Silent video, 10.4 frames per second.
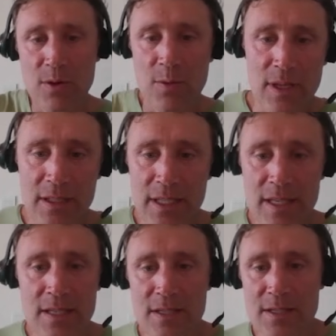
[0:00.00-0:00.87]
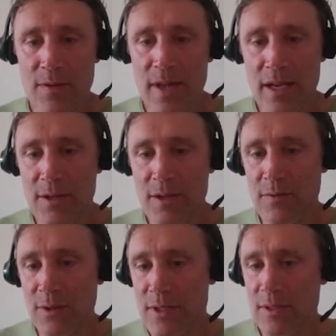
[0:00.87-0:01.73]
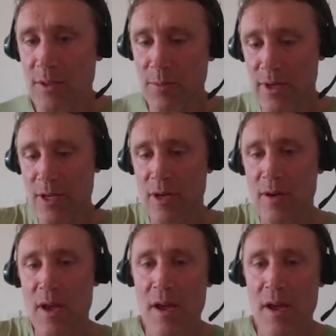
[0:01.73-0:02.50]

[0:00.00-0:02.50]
quickly. So that curve looks a little prettier.